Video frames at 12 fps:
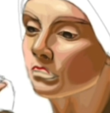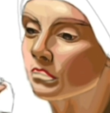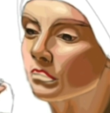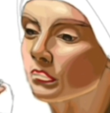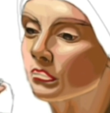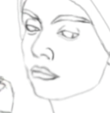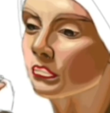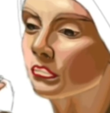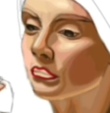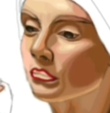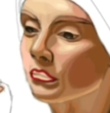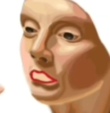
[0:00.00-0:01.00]
tell the shape
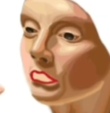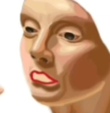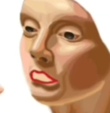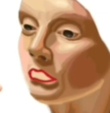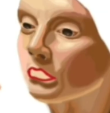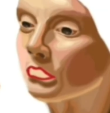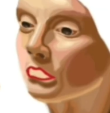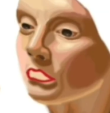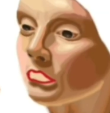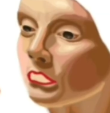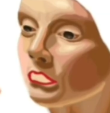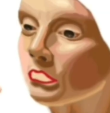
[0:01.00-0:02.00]
of the eye,
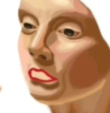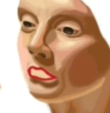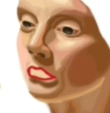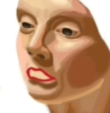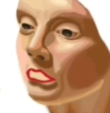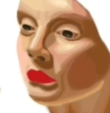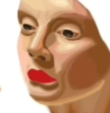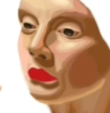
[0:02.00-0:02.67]
and it